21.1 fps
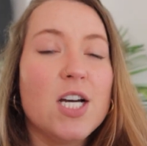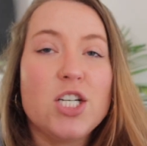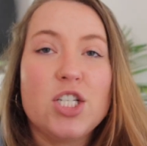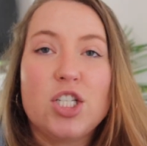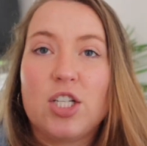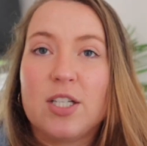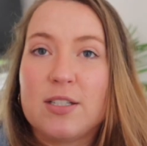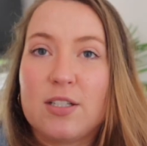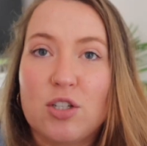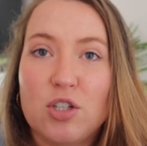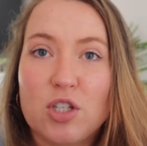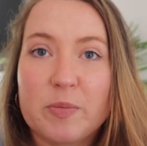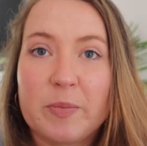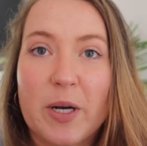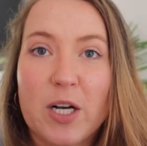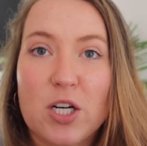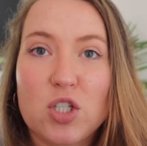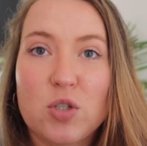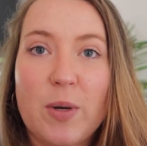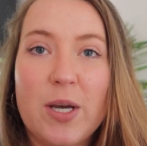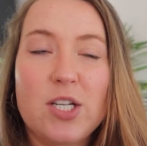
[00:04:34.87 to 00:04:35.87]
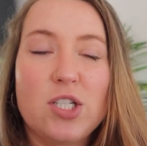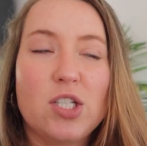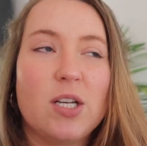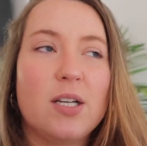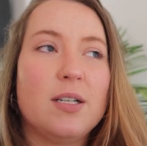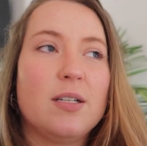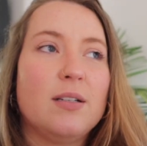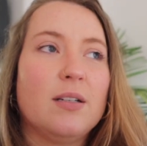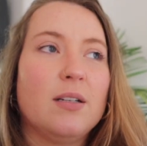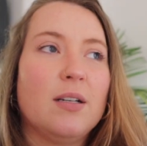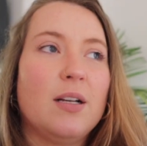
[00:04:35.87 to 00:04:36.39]
She doesn't use
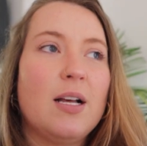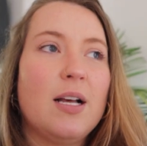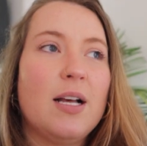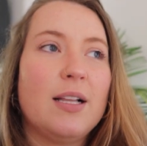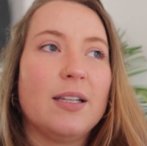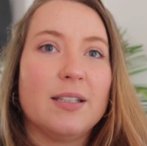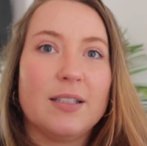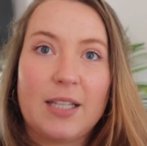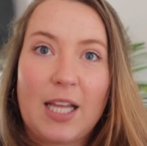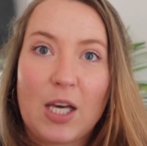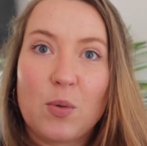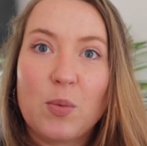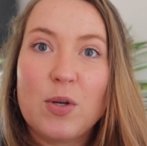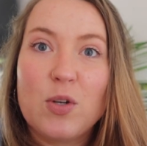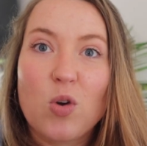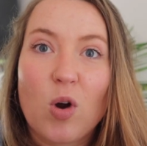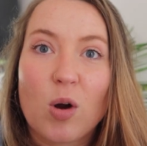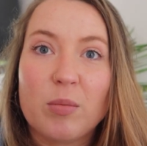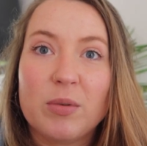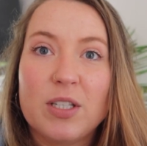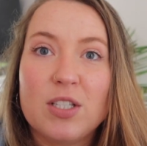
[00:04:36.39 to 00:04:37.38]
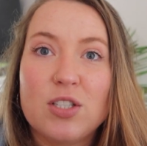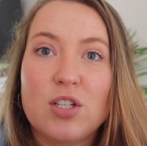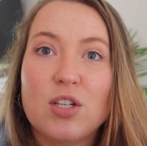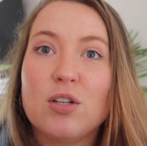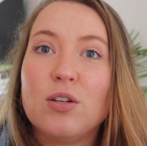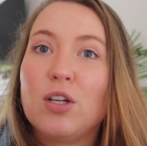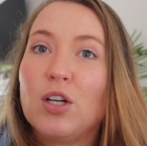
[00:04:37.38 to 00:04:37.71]
punctuation like we normally do,